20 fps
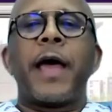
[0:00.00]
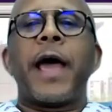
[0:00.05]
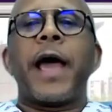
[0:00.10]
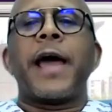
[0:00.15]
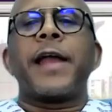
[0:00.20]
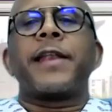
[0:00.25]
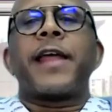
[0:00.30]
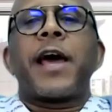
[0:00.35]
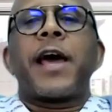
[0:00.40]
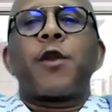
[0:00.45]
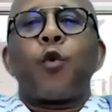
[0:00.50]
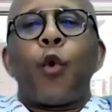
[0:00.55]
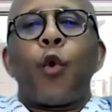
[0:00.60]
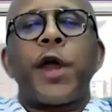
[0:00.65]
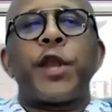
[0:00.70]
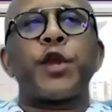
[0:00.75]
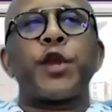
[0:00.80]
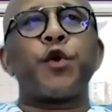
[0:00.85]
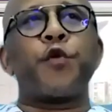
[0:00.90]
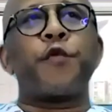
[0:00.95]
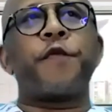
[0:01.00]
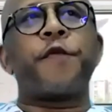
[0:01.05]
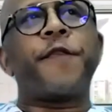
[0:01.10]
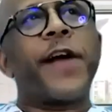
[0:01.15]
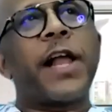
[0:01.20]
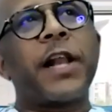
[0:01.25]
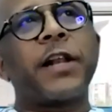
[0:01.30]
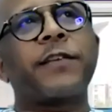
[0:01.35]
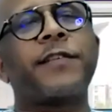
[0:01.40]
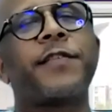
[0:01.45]
And then when you
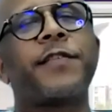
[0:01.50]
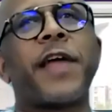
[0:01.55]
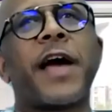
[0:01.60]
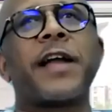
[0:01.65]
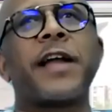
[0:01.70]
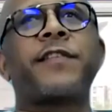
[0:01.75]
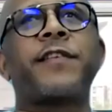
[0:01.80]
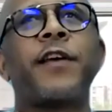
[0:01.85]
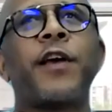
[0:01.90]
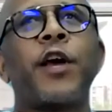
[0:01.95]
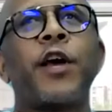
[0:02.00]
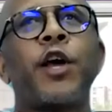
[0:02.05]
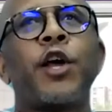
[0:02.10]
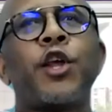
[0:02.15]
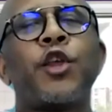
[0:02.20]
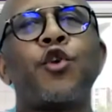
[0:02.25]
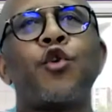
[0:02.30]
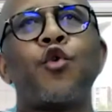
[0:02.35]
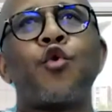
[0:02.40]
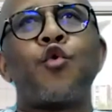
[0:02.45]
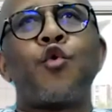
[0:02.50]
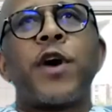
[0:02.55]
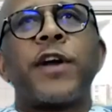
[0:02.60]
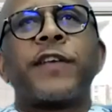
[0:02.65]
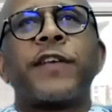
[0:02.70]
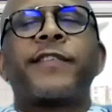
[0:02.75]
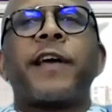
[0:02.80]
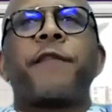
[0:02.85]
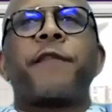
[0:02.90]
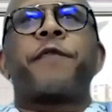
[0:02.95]
felt that you were
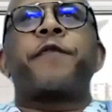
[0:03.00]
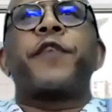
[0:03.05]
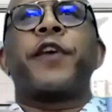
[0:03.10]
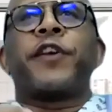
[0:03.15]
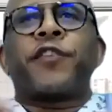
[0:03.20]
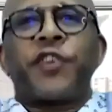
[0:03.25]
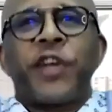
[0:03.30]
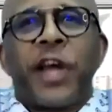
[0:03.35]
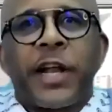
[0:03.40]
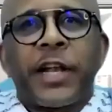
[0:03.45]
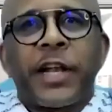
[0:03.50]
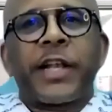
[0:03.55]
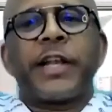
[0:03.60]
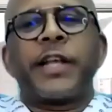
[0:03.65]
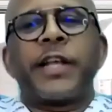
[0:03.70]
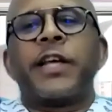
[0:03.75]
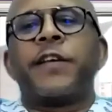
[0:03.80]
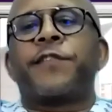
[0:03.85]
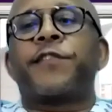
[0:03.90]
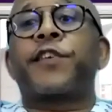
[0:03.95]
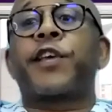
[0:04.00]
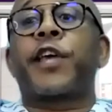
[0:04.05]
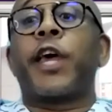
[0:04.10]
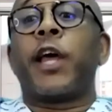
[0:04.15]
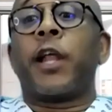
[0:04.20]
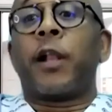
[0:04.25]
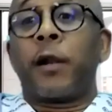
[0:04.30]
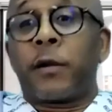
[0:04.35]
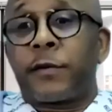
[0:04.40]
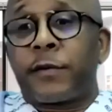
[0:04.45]
sufficiently
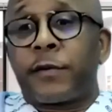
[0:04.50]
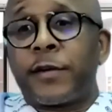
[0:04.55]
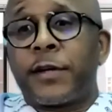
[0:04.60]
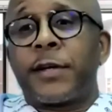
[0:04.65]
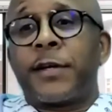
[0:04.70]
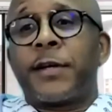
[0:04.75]
skilled,